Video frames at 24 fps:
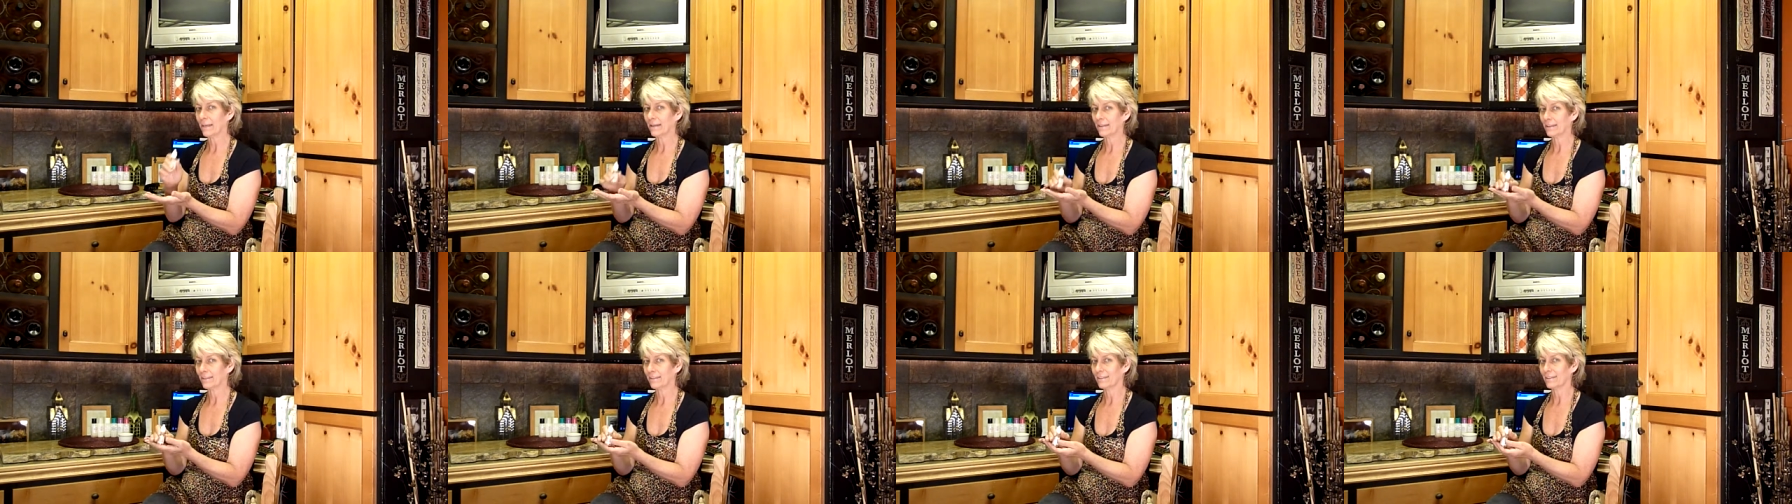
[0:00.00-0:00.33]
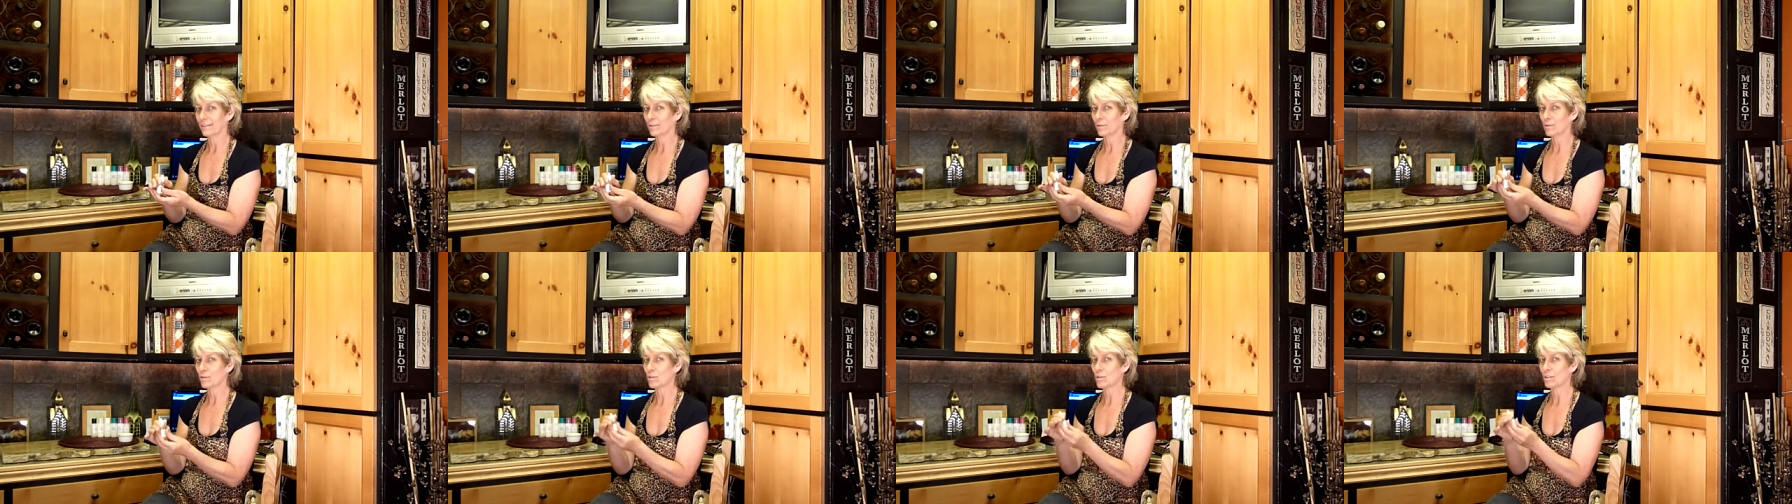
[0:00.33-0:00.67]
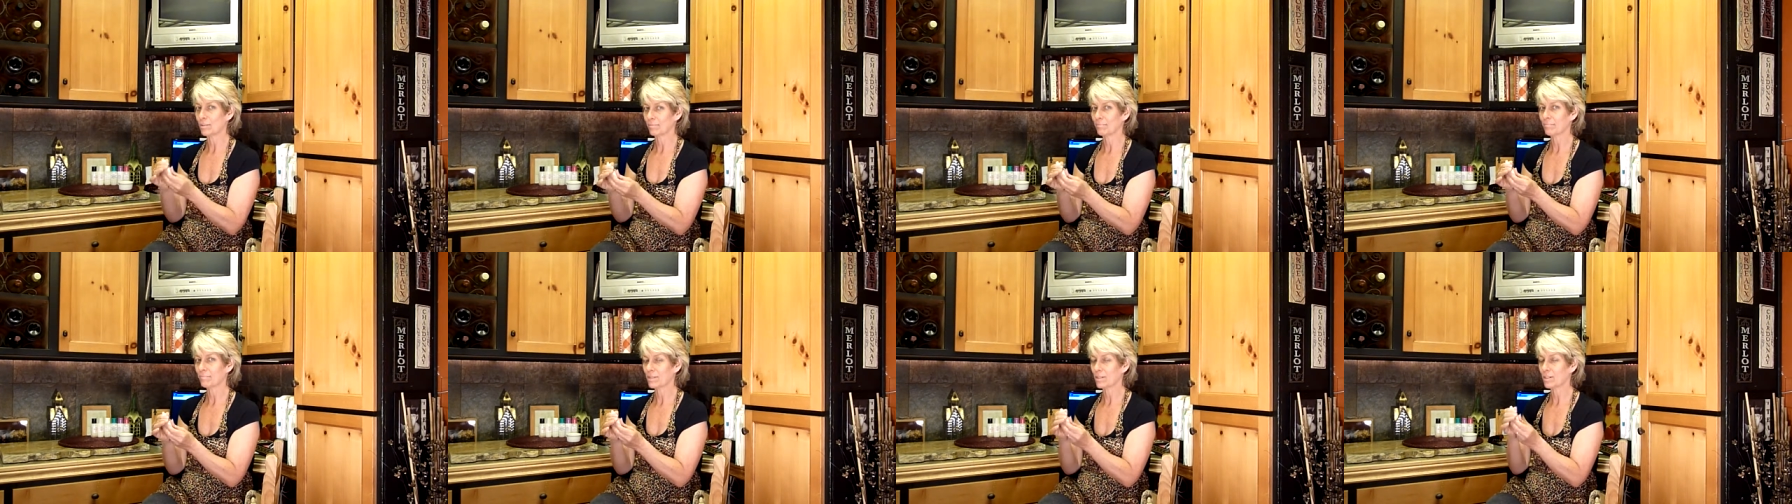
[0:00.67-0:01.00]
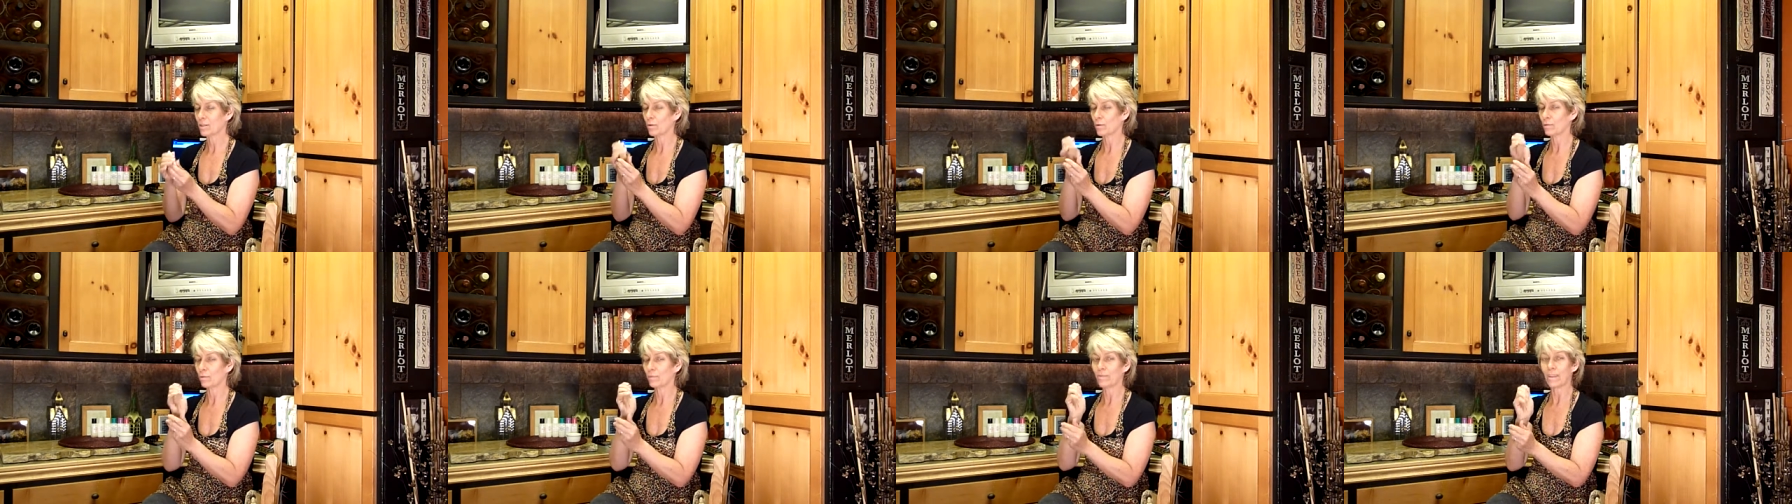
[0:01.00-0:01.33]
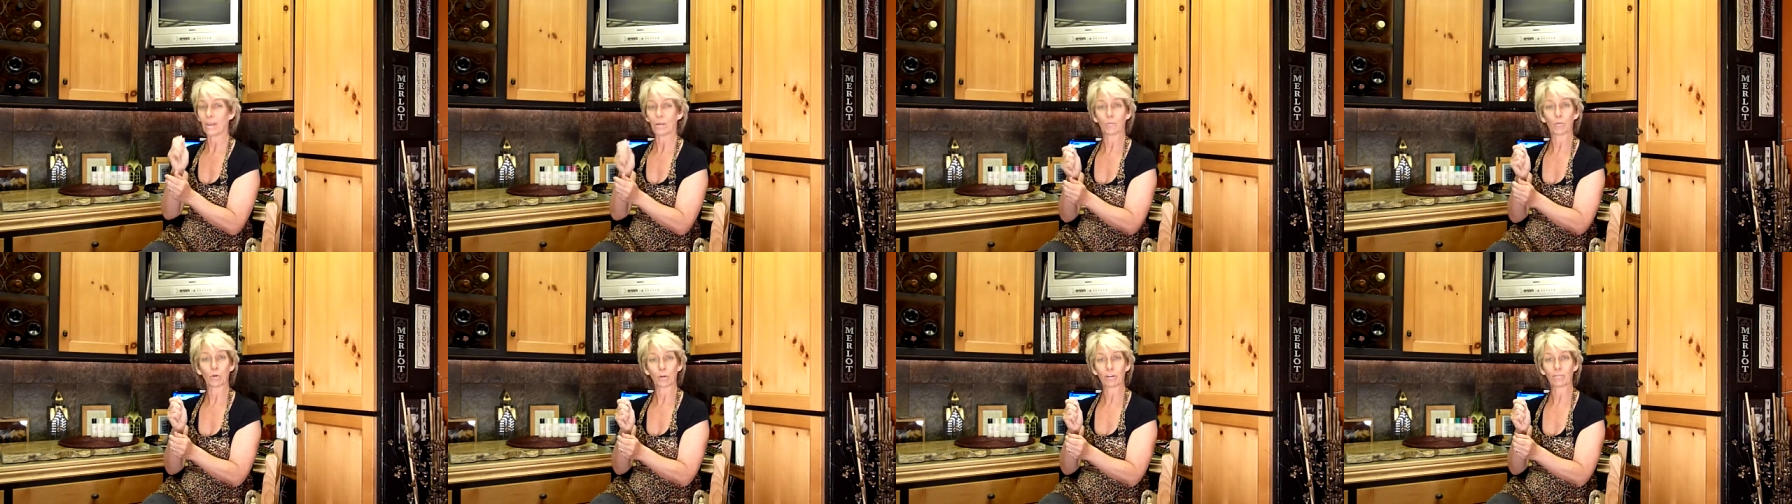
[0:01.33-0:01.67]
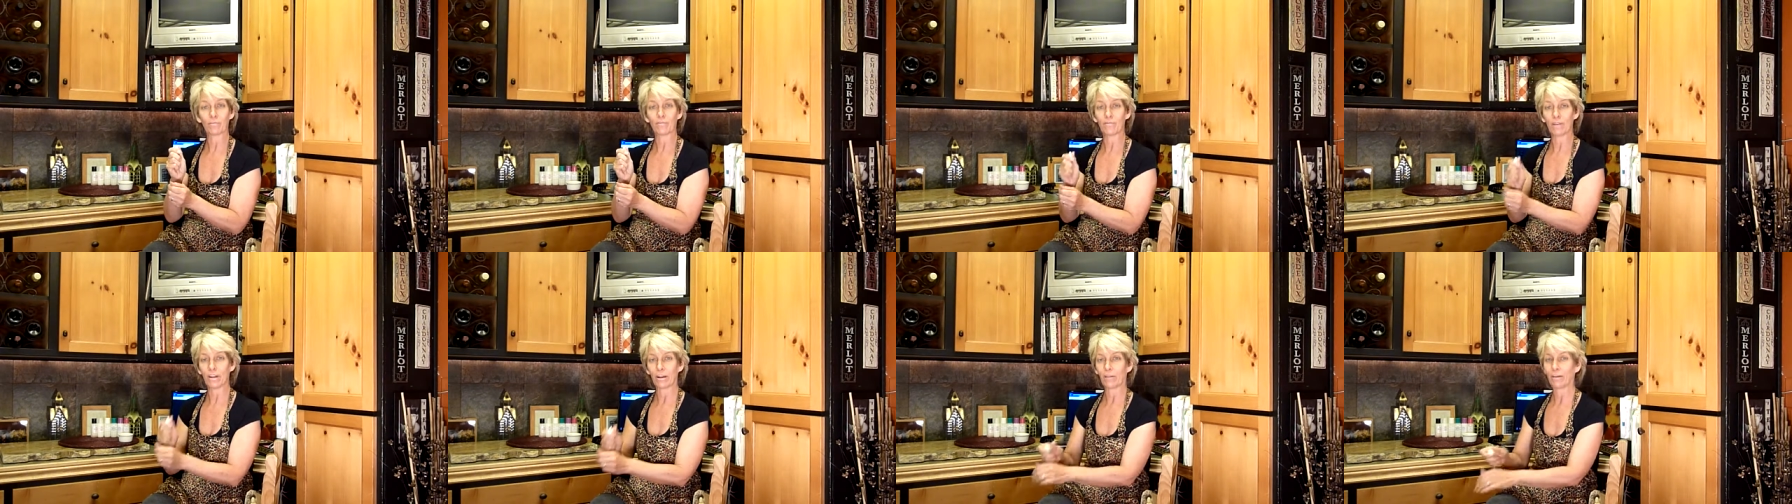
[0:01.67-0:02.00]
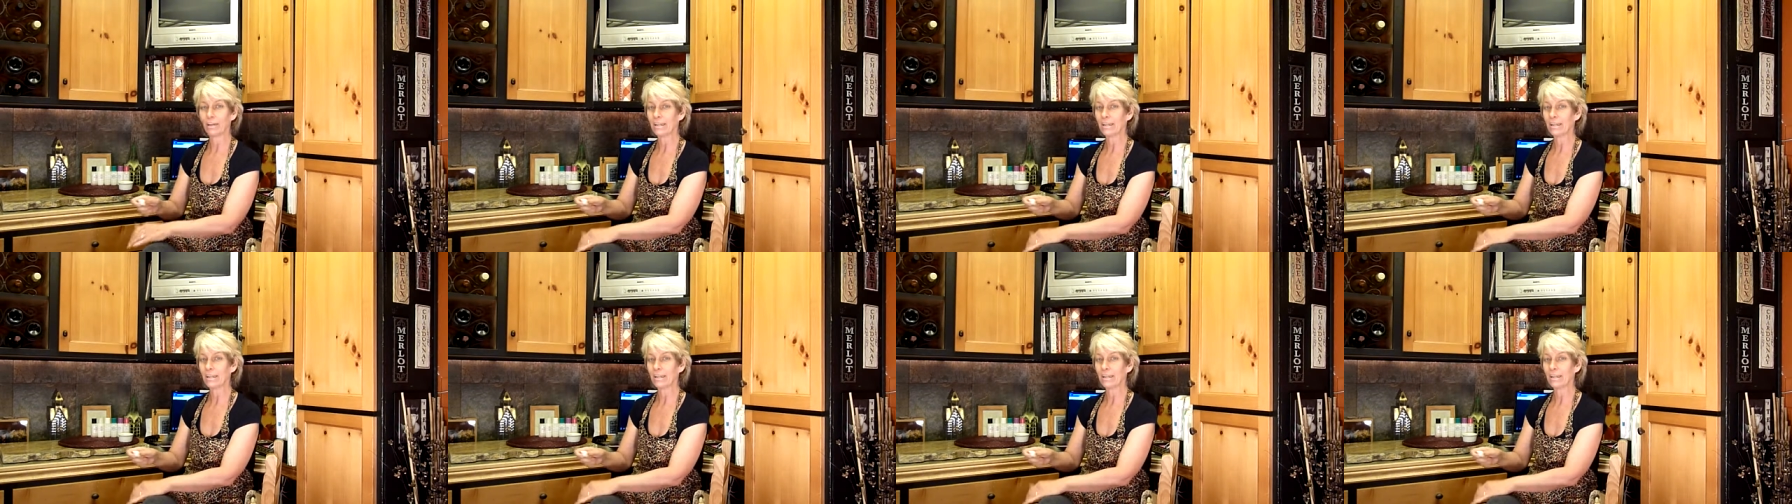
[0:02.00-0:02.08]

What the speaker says: unlotion. So they work very